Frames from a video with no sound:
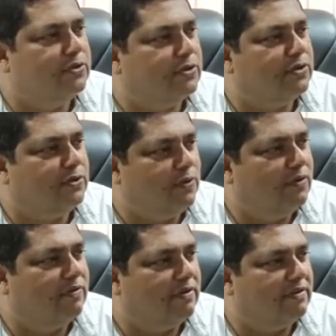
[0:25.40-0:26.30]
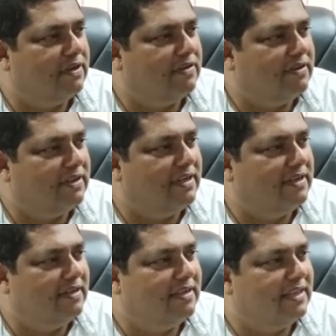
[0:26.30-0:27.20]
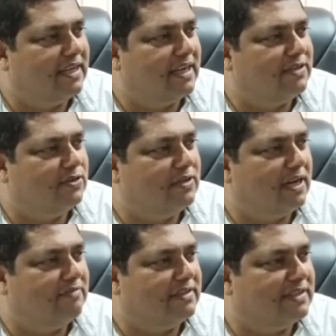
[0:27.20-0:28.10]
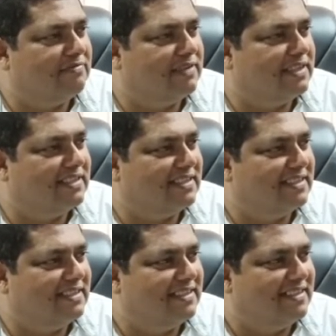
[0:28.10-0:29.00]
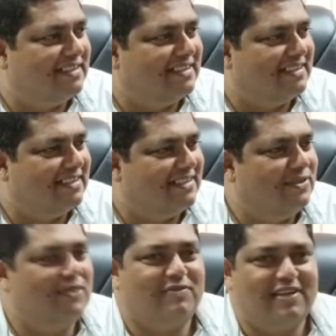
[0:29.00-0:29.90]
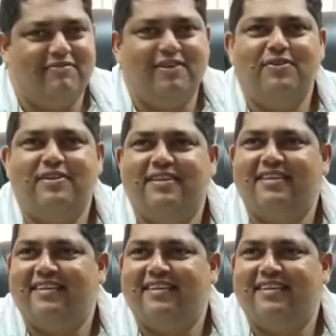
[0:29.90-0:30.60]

So you look forward in that I should ruffle some feathers. Don't worry, we'll do it.